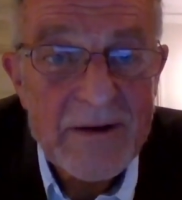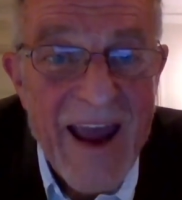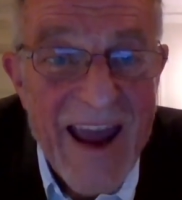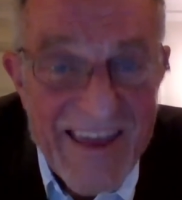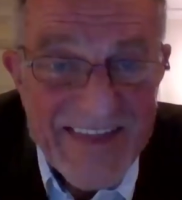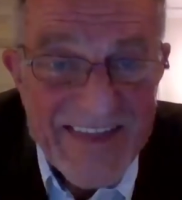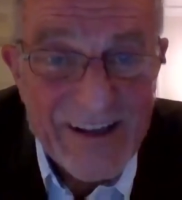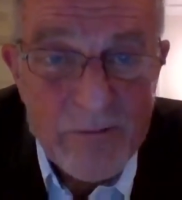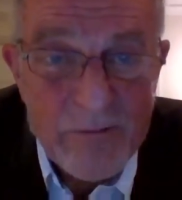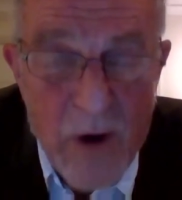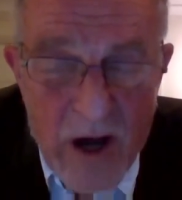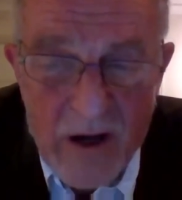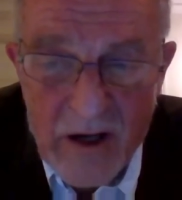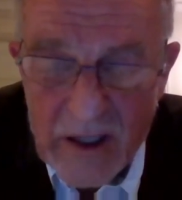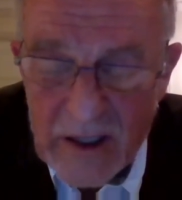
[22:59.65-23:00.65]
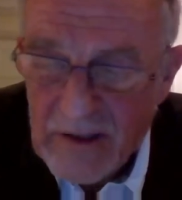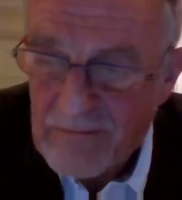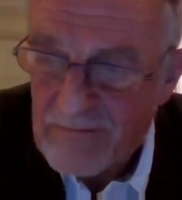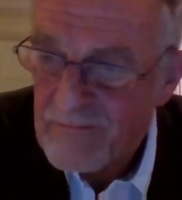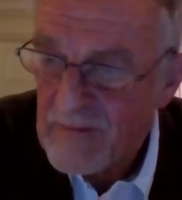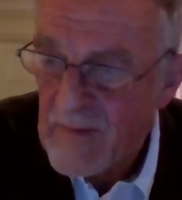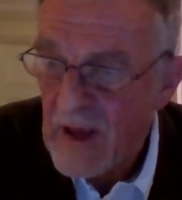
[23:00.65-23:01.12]
Ethical Body.
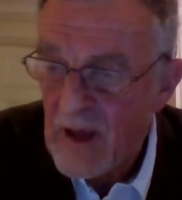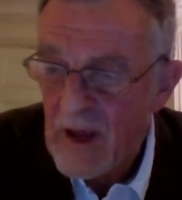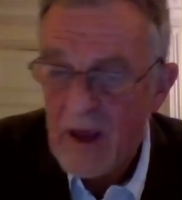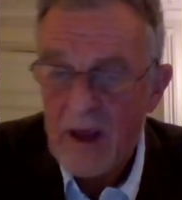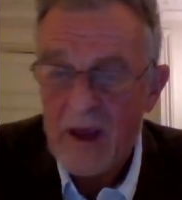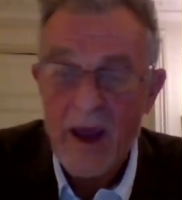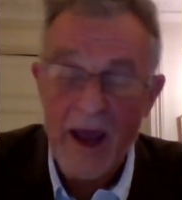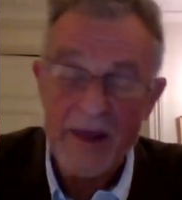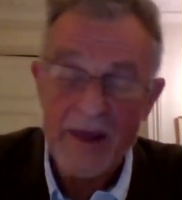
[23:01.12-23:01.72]
At